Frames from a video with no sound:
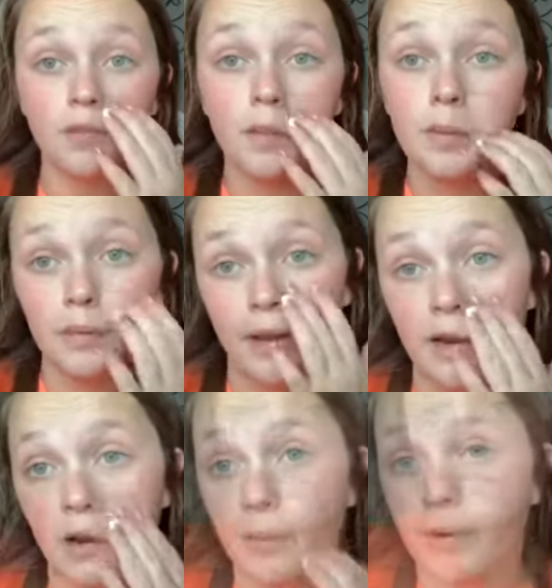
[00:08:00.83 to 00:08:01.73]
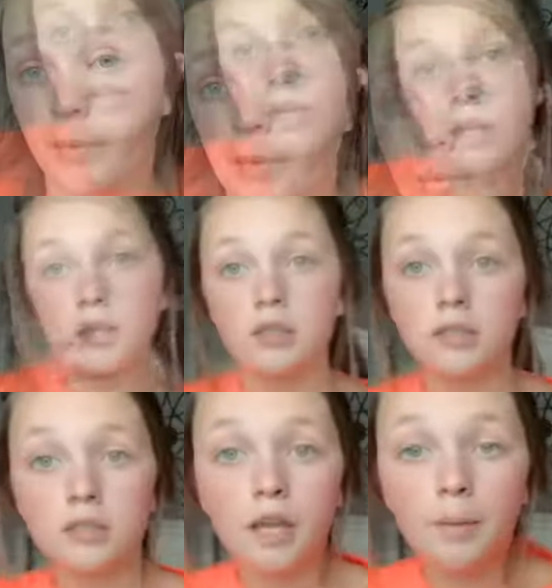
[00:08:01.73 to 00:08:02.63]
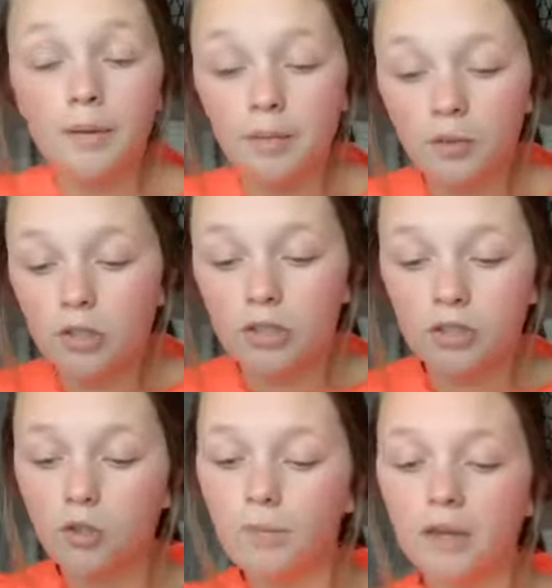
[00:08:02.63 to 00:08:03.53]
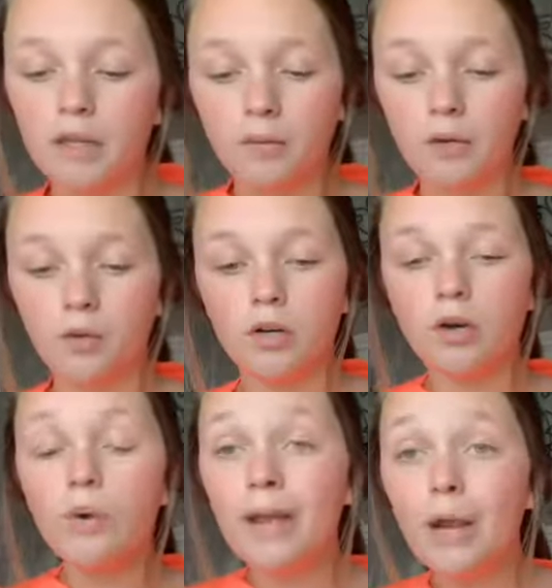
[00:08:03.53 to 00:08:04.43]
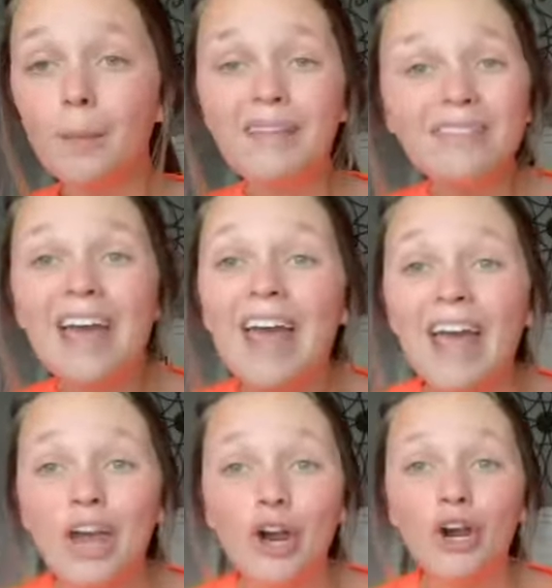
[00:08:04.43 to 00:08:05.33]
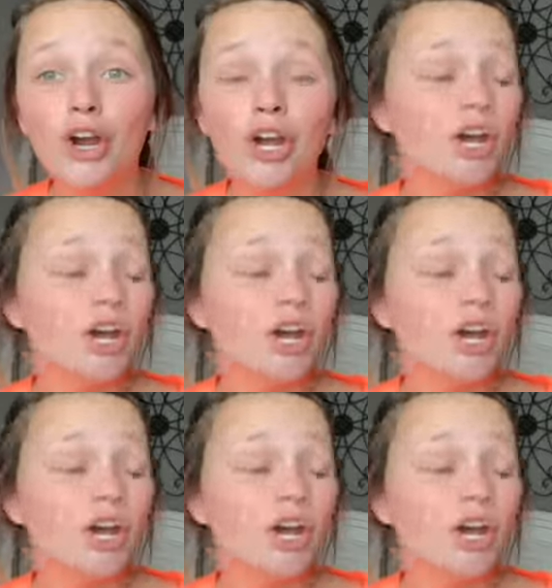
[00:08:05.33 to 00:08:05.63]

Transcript: Let me put my hair up and I'll be right back. Okay, that looks sloppy, but we're just doing makeup here. We don't care about the hair.